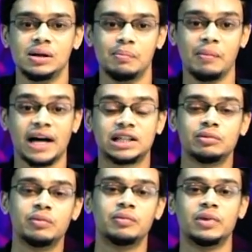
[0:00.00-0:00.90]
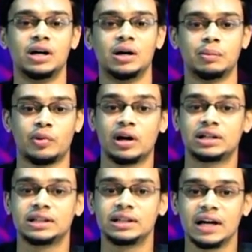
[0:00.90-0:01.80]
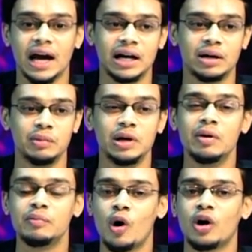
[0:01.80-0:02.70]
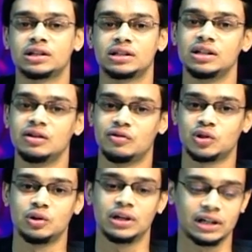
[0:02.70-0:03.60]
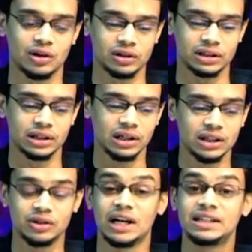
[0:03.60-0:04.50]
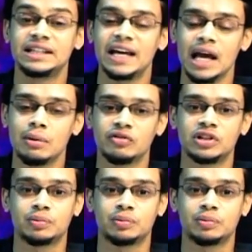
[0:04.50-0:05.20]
maximum uh, production and minimum cost for solar technology. So that's the aim of this